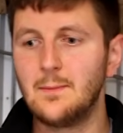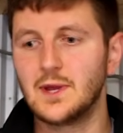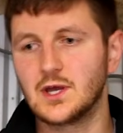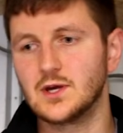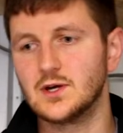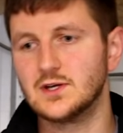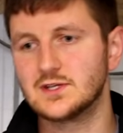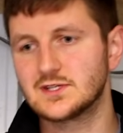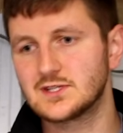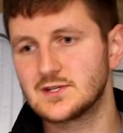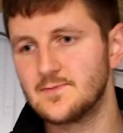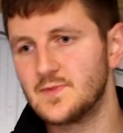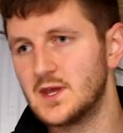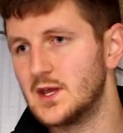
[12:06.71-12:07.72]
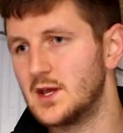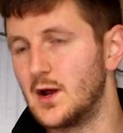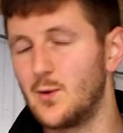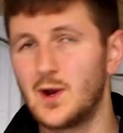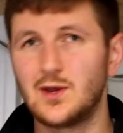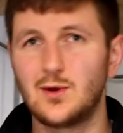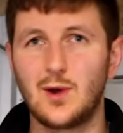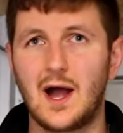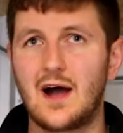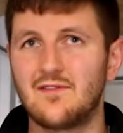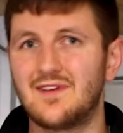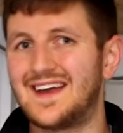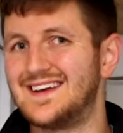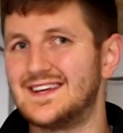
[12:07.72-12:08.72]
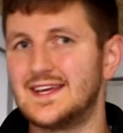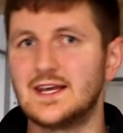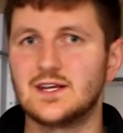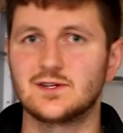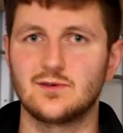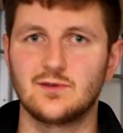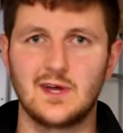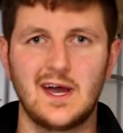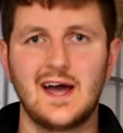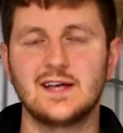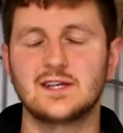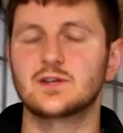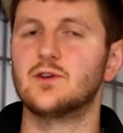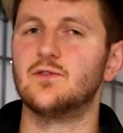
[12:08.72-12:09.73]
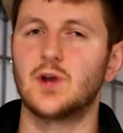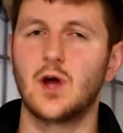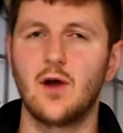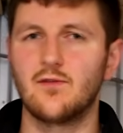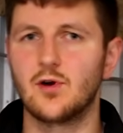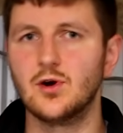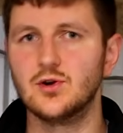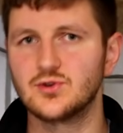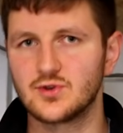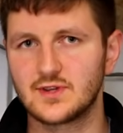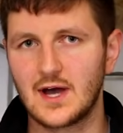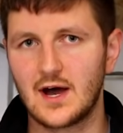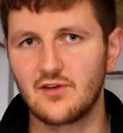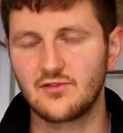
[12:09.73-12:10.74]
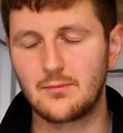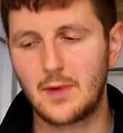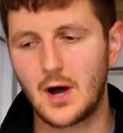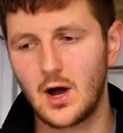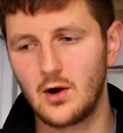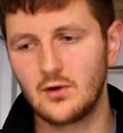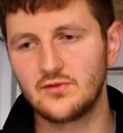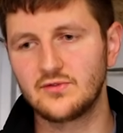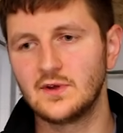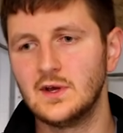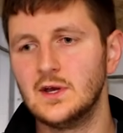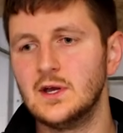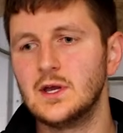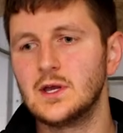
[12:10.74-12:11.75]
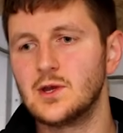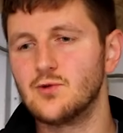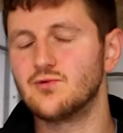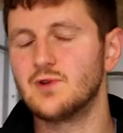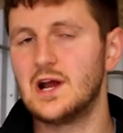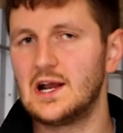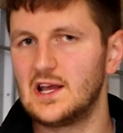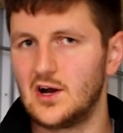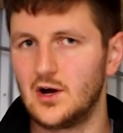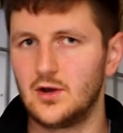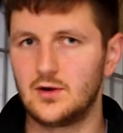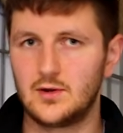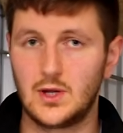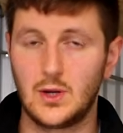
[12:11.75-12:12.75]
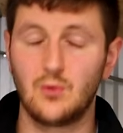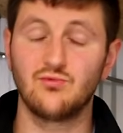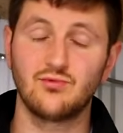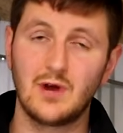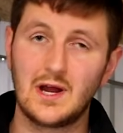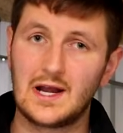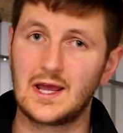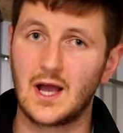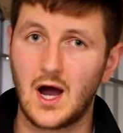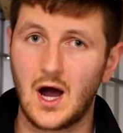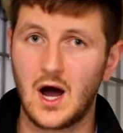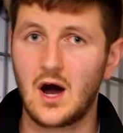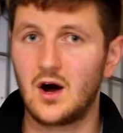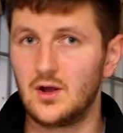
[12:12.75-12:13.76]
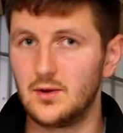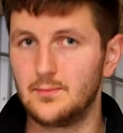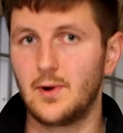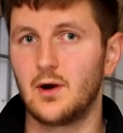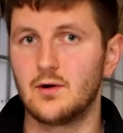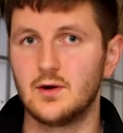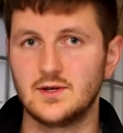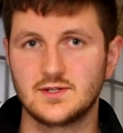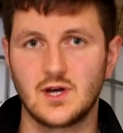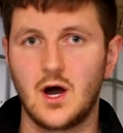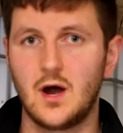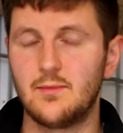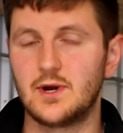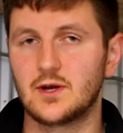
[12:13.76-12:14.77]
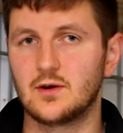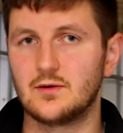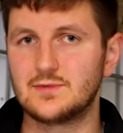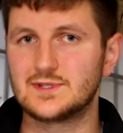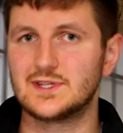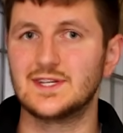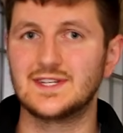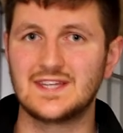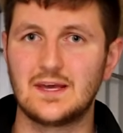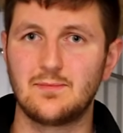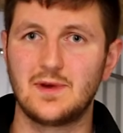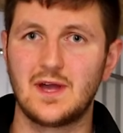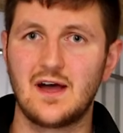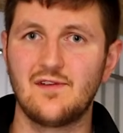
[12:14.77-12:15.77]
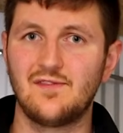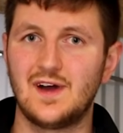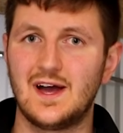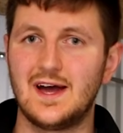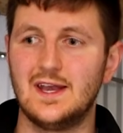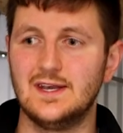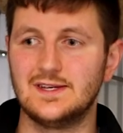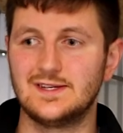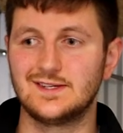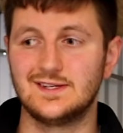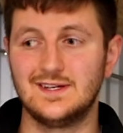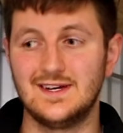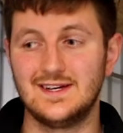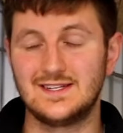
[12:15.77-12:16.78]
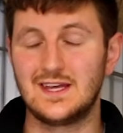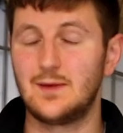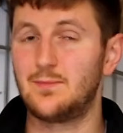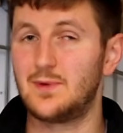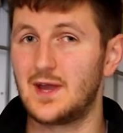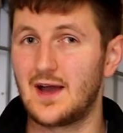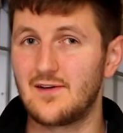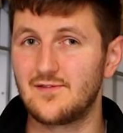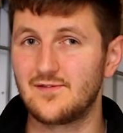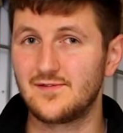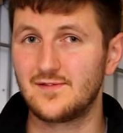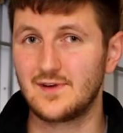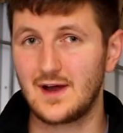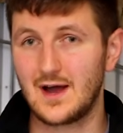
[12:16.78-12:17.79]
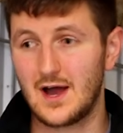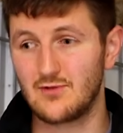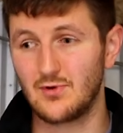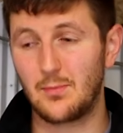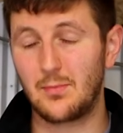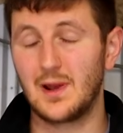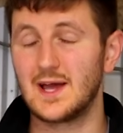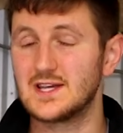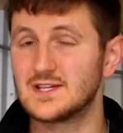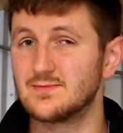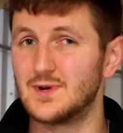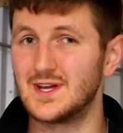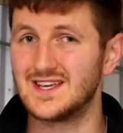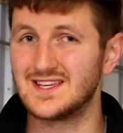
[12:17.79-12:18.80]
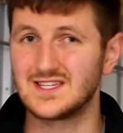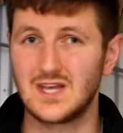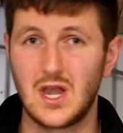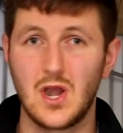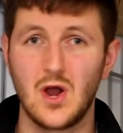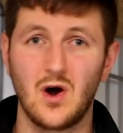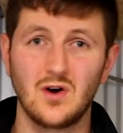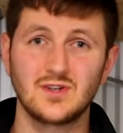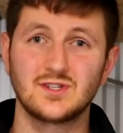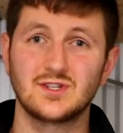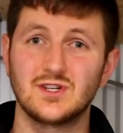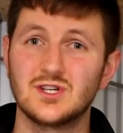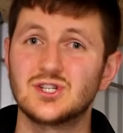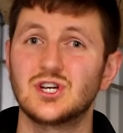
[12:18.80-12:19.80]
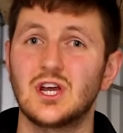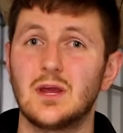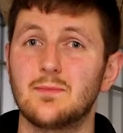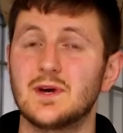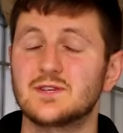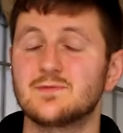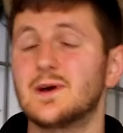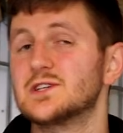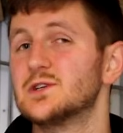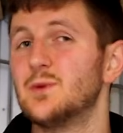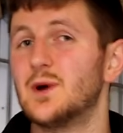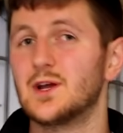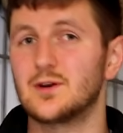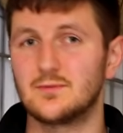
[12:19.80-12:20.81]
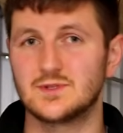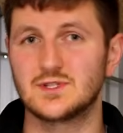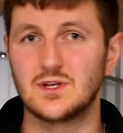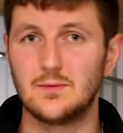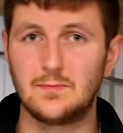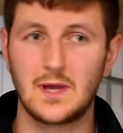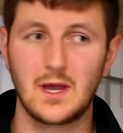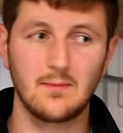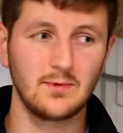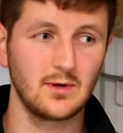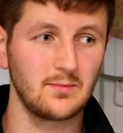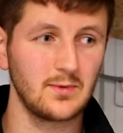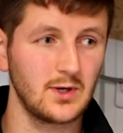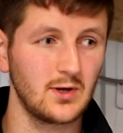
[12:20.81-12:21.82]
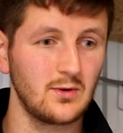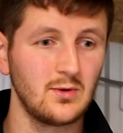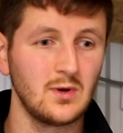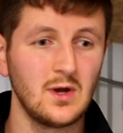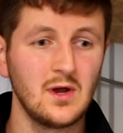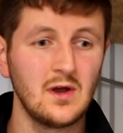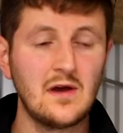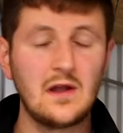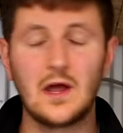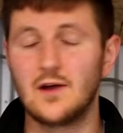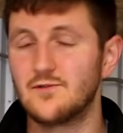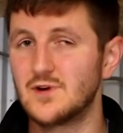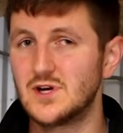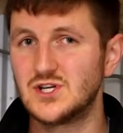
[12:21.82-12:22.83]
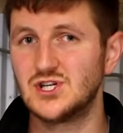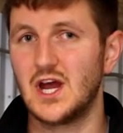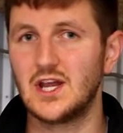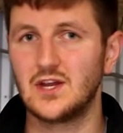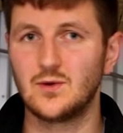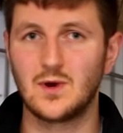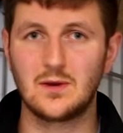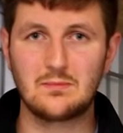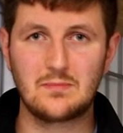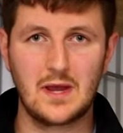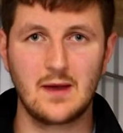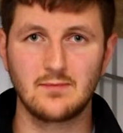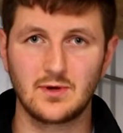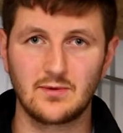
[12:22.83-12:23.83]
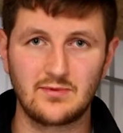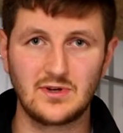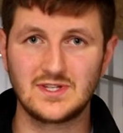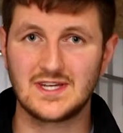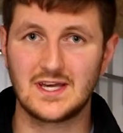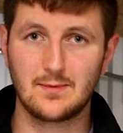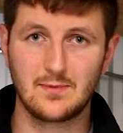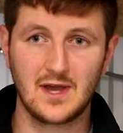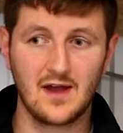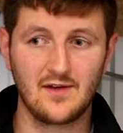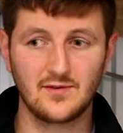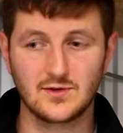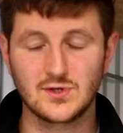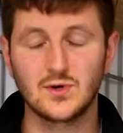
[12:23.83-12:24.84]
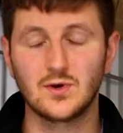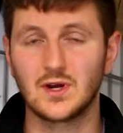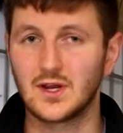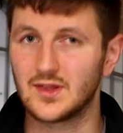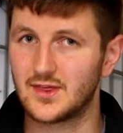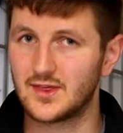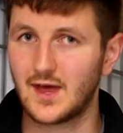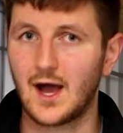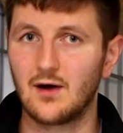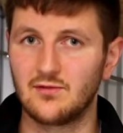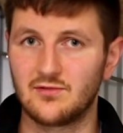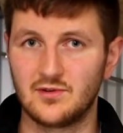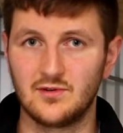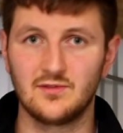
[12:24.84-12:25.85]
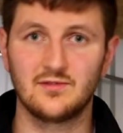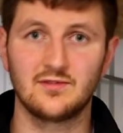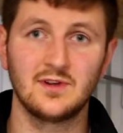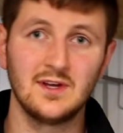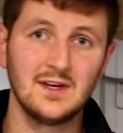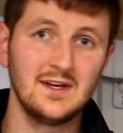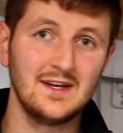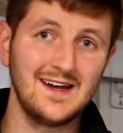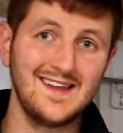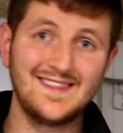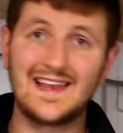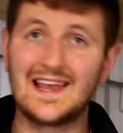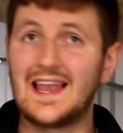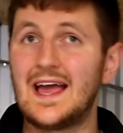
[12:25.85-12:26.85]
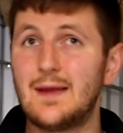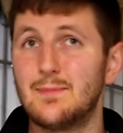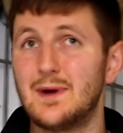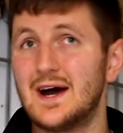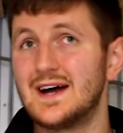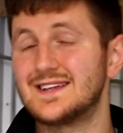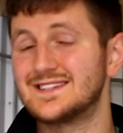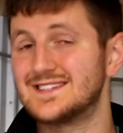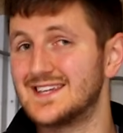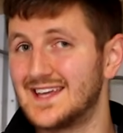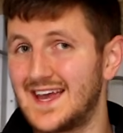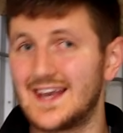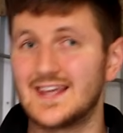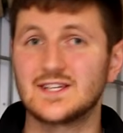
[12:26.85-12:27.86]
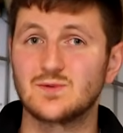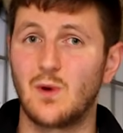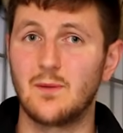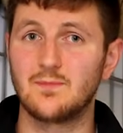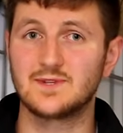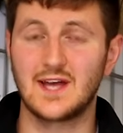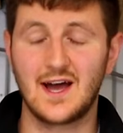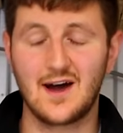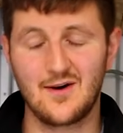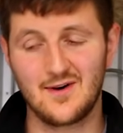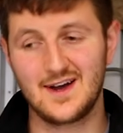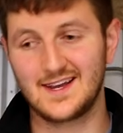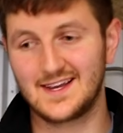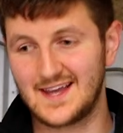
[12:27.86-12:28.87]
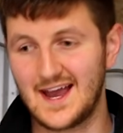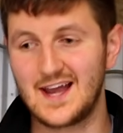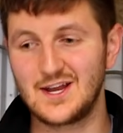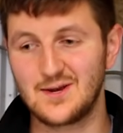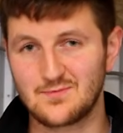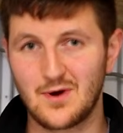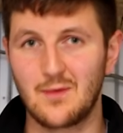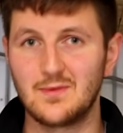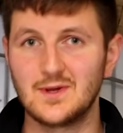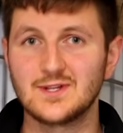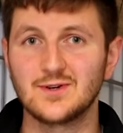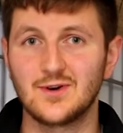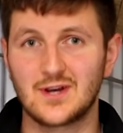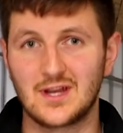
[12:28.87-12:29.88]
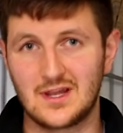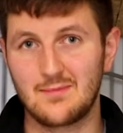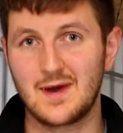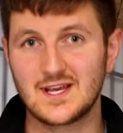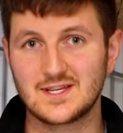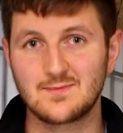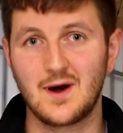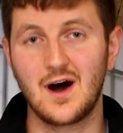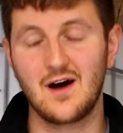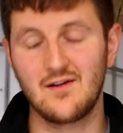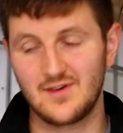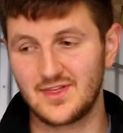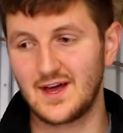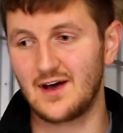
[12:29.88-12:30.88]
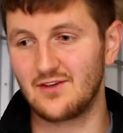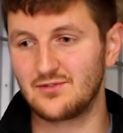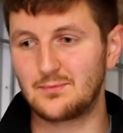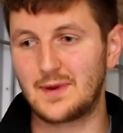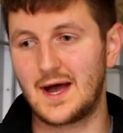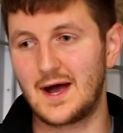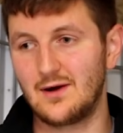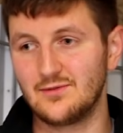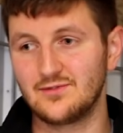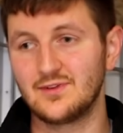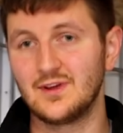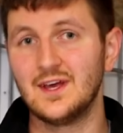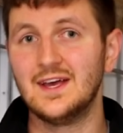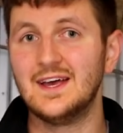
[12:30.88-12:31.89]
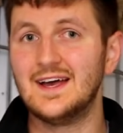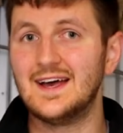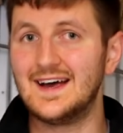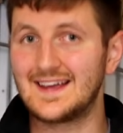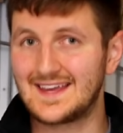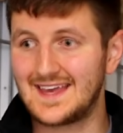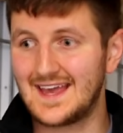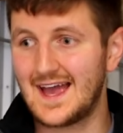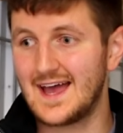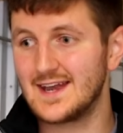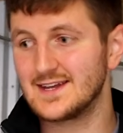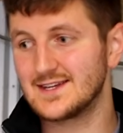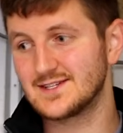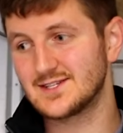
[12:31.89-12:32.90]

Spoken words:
Because, you know, when you have a diesel that has covered over 100,000 miles, you really are on borrowed time when it comes to the DPF, and a DPF replacement is not cheap, especially when it comes to a BMW. Like for a genuine BMW DPF, you're talking thousands, and the labour to get it swapped out, again, you're probably talking the best part of £1,000 again.